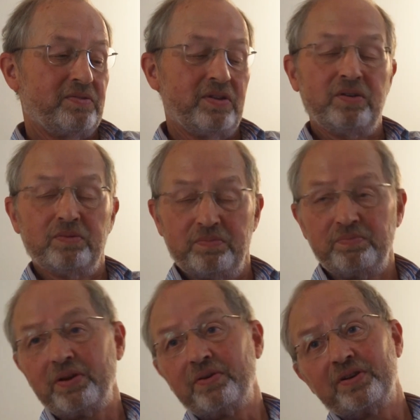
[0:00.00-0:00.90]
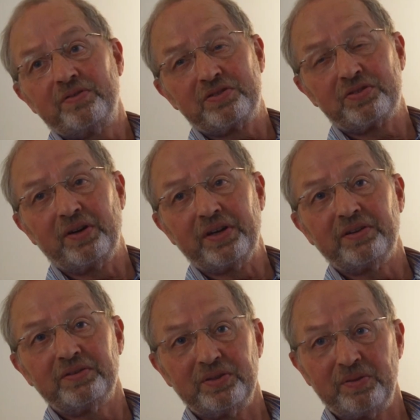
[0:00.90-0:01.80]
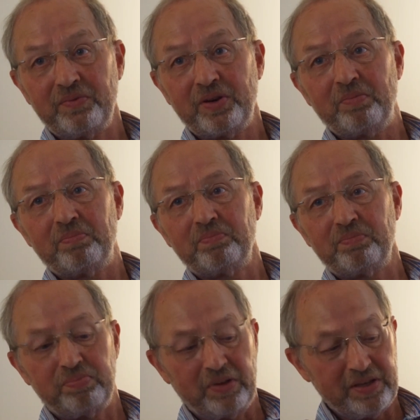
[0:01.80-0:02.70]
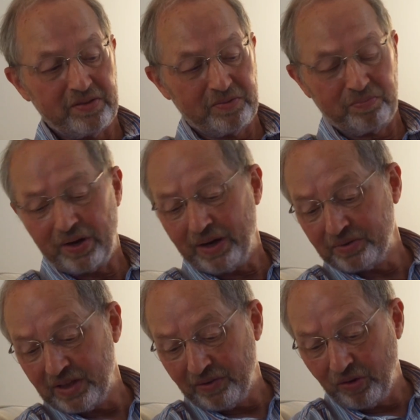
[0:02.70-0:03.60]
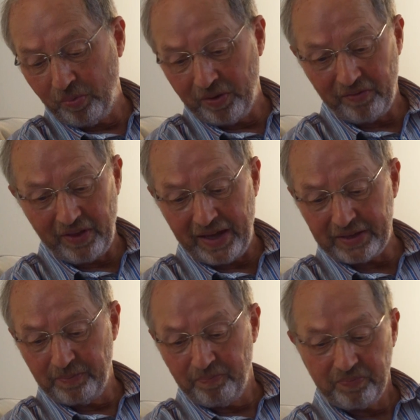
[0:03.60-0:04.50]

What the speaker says: the whole period of the strike. So I'm very proud to have a copy of that.